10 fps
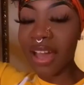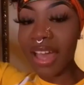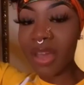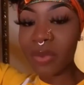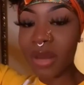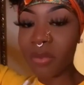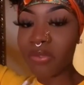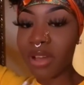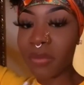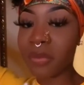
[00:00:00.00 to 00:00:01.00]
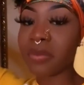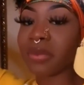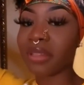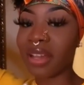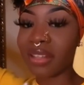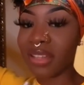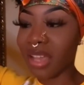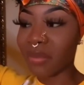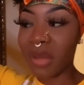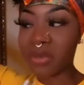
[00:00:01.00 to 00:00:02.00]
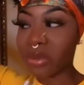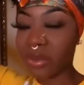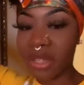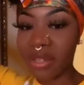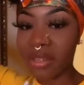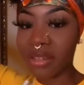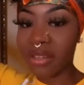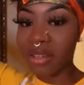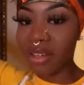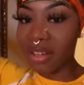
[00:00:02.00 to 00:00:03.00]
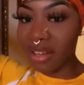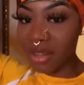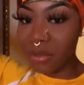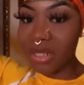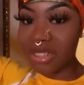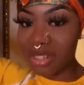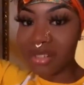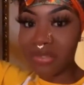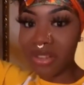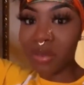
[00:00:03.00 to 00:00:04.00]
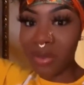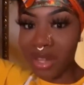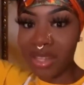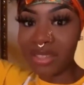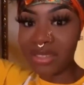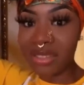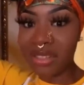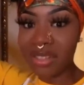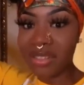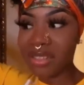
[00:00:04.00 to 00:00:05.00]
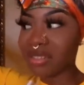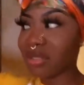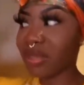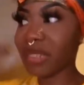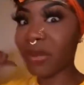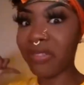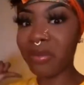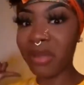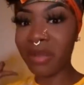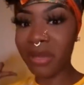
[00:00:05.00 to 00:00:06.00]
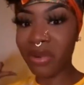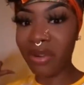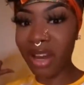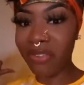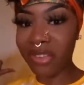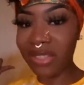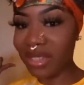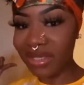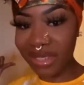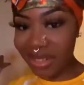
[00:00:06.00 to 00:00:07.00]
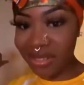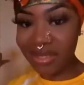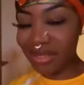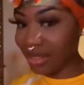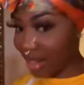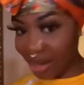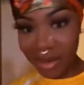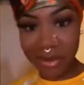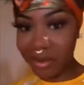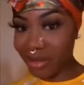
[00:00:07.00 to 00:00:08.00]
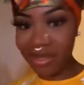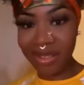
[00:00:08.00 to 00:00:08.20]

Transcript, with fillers: I hate when I move on, people be like, damn, that was quick. Um, it sure the f was. Did you expect for me to be crying for six years? No.